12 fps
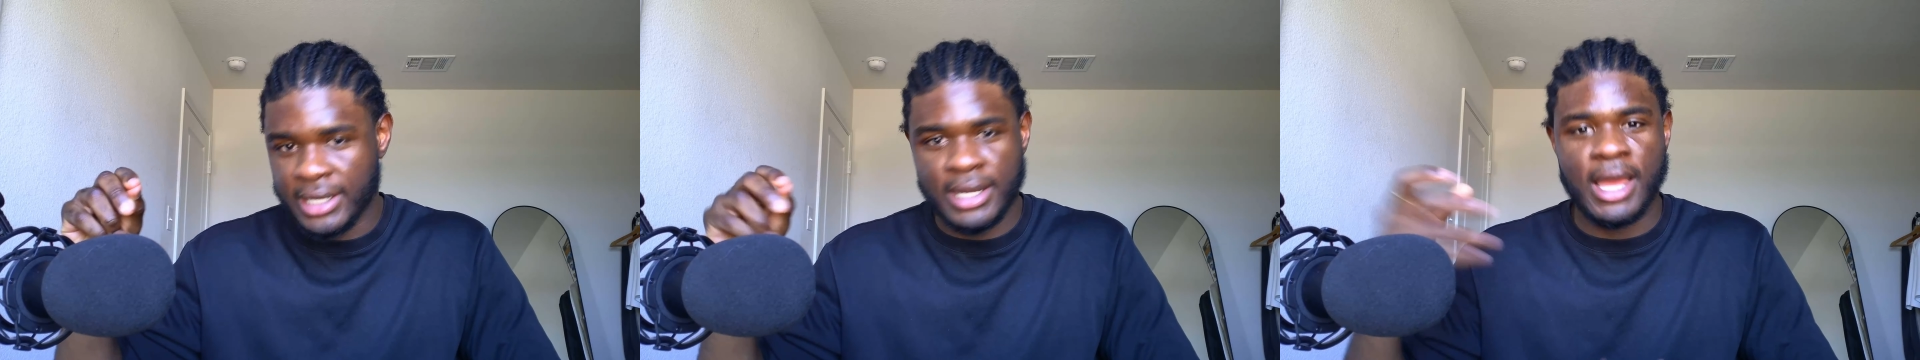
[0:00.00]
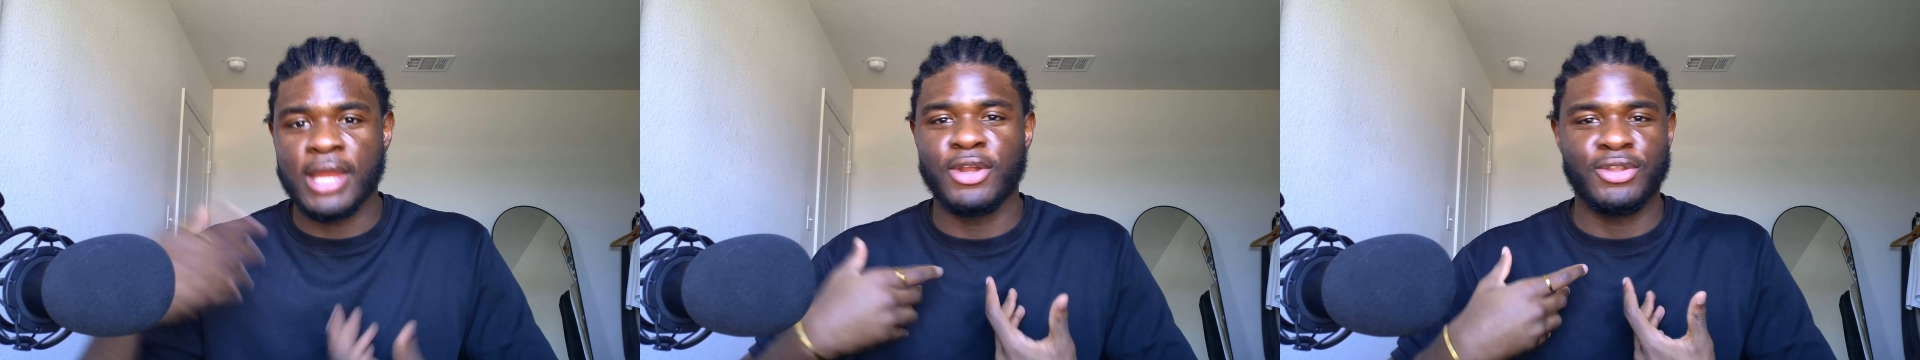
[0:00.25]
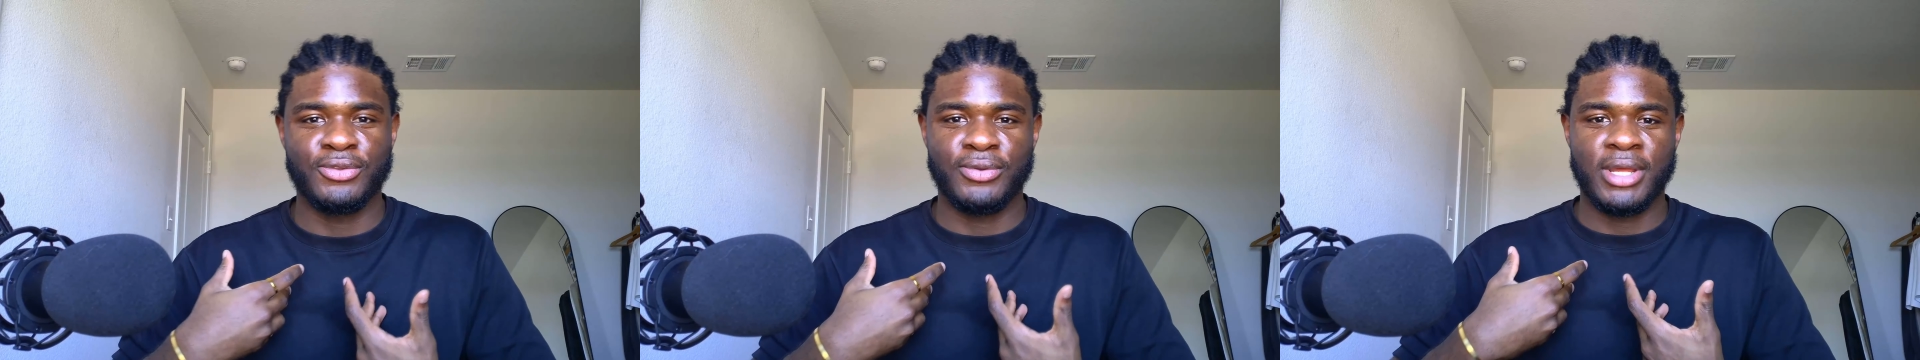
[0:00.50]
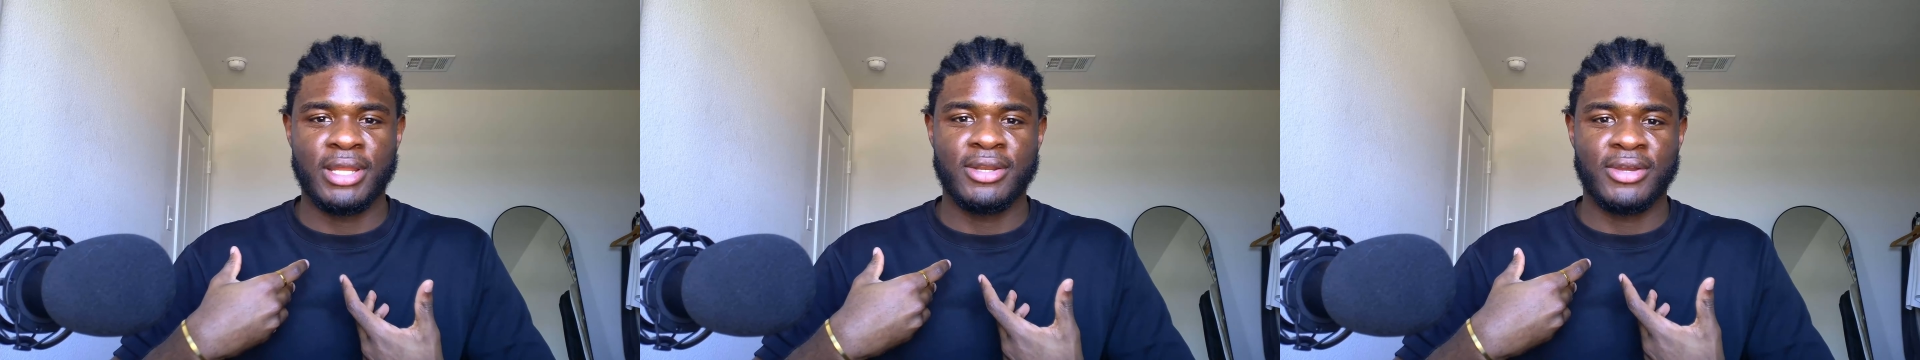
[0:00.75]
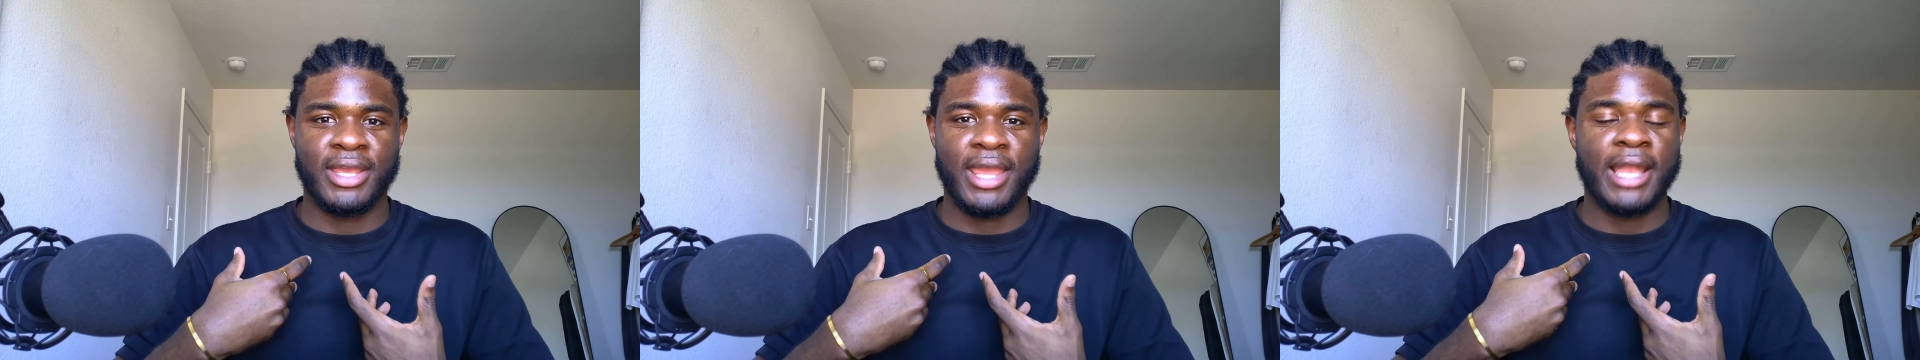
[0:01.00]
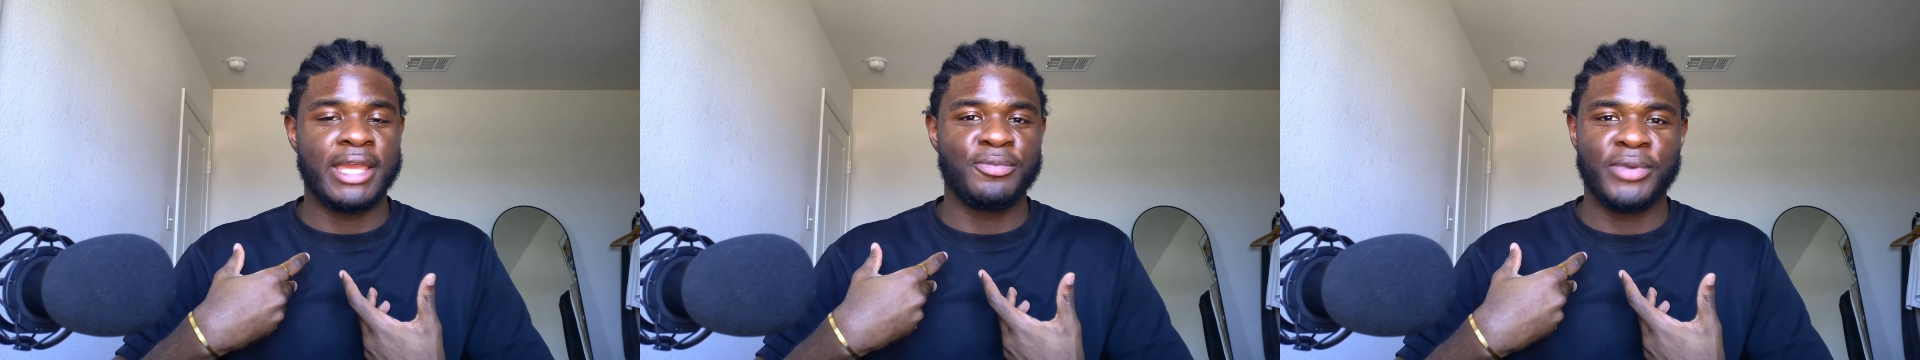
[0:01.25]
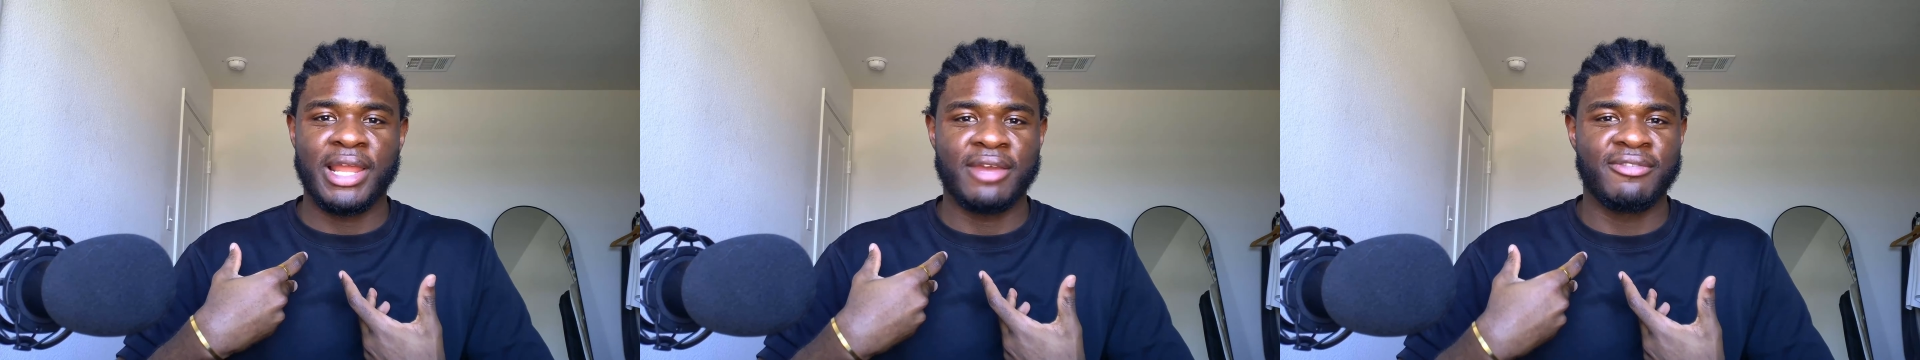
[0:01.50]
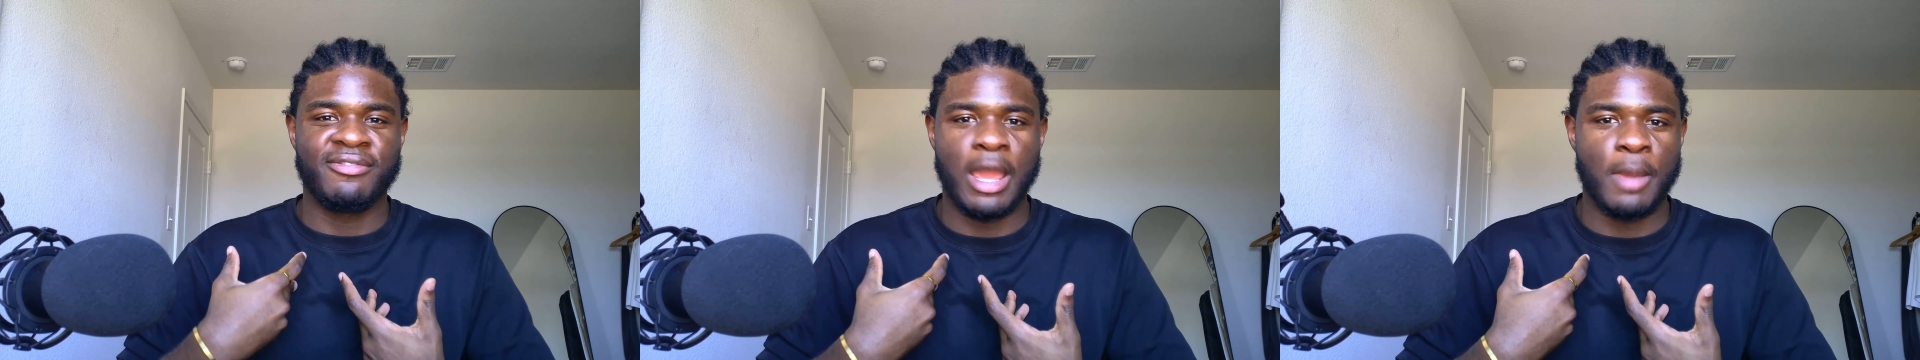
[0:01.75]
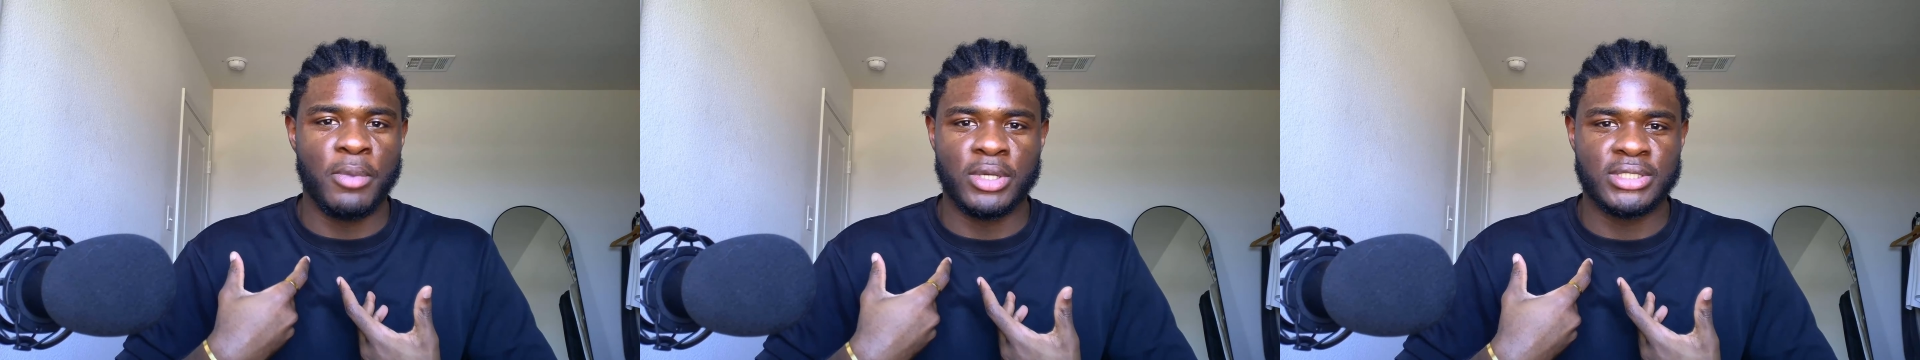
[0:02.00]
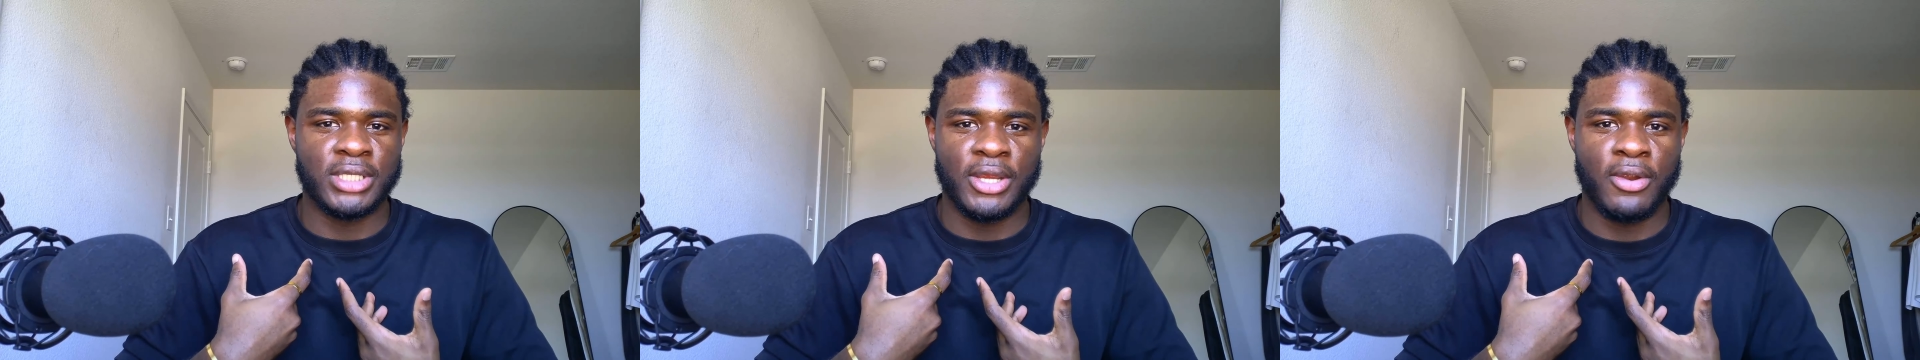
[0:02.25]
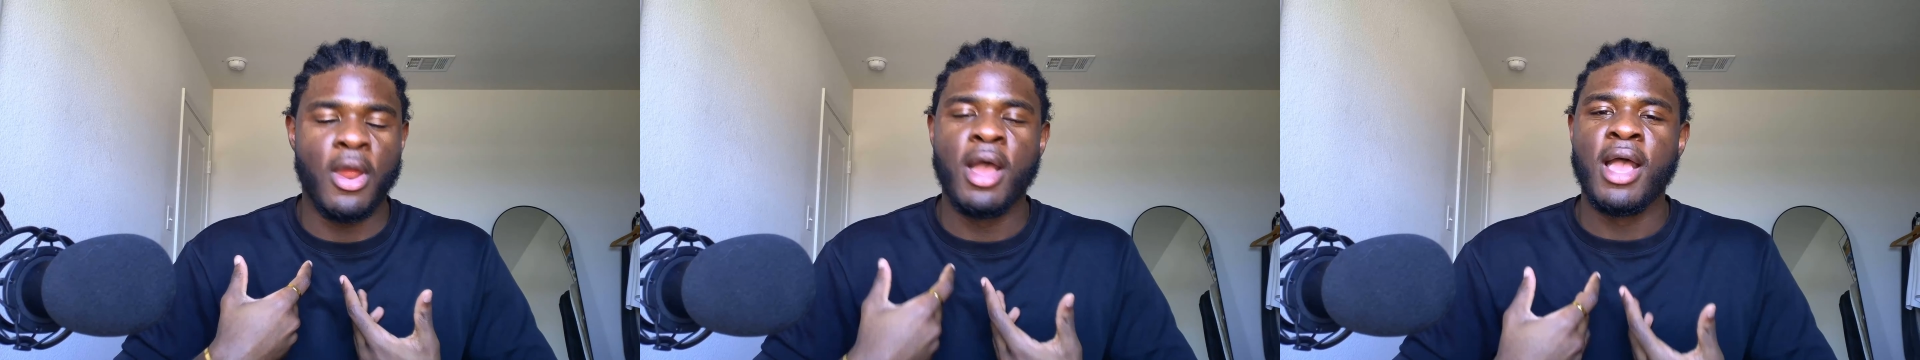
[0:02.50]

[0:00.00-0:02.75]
I don't do that. Okay, I can read like 5 books a year